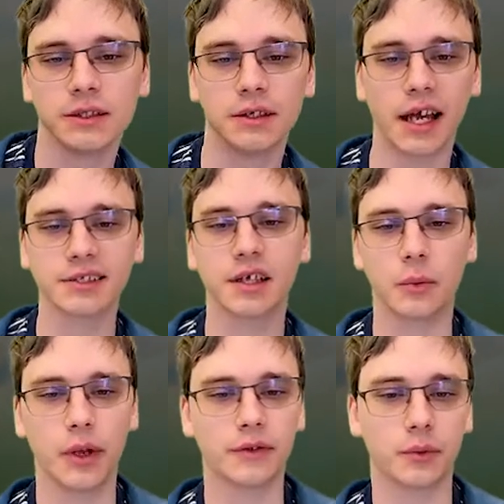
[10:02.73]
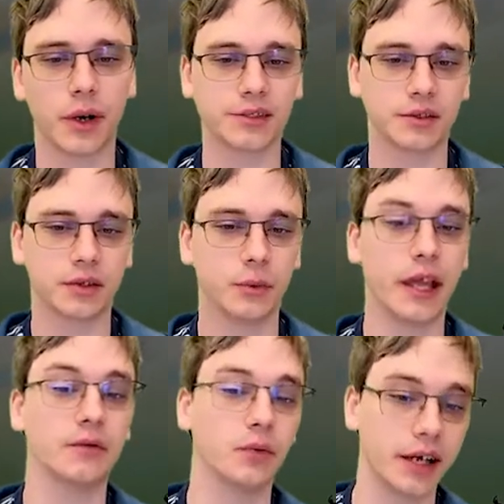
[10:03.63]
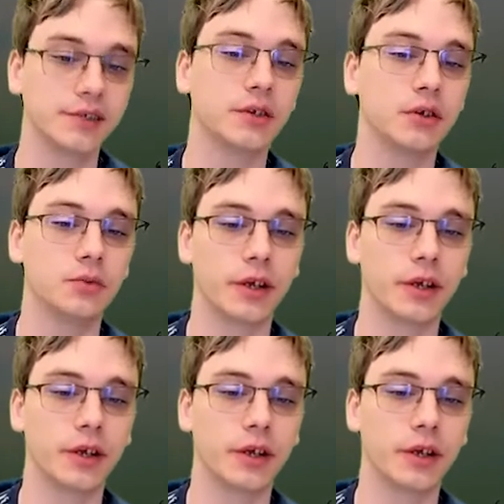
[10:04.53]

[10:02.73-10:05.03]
Next up, we have Resolute